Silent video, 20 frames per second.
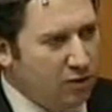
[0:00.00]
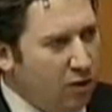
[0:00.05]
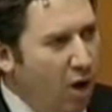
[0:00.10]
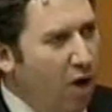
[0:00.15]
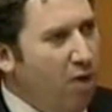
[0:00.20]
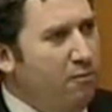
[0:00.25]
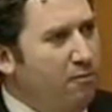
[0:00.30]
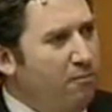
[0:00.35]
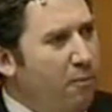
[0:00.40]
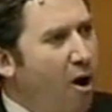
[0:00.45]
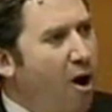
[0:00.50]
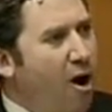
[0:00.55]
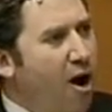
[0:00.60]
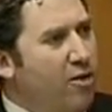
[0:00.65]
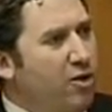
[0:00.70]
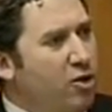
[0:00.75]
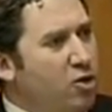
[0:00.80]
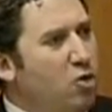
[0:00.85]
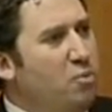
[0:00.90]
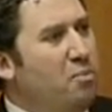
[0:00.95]
don't
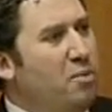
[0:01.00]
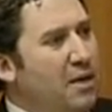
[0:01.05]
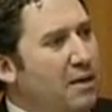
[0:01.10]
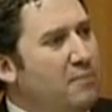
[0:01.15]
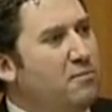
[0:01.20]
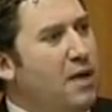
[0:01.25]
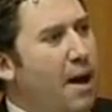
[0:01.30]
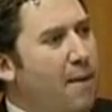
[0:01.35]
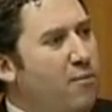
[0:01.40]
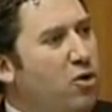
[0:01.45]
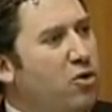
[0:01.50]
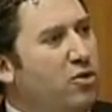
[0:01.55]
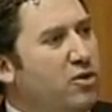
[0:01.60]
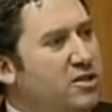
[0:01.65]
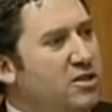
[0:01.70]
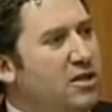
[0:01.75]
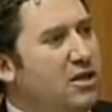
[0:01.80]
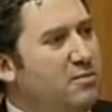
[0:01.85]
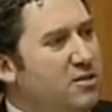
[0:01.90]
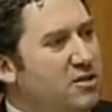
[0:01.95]
buy the new BMW
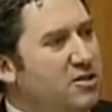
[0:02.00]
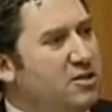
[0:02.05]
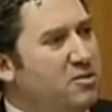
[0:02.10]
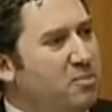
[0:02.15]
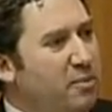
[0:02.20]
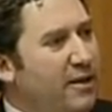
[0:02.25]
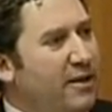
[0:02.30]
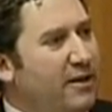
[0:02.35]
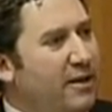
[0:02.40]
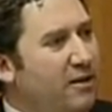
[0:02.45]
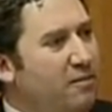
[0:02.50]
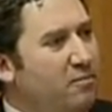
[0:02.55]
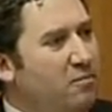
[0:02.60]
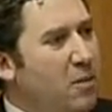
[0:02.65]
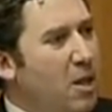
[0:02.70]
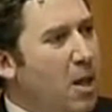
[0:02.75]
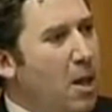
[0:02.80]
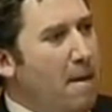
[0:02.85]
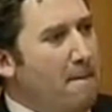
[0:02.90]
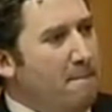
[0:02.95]
this year, Mr Speaker,
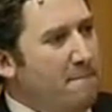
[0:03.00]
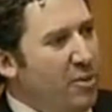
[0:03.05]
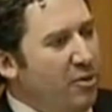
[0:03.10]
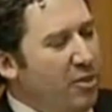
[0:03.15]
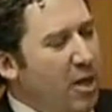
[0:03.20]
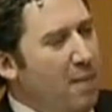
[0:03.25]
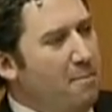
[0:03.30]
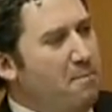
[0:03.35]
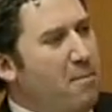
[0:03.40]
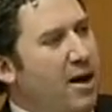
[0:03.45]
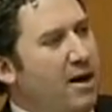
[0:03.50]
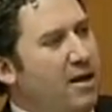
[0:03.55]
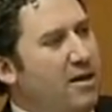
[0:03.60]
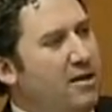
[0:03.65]
but that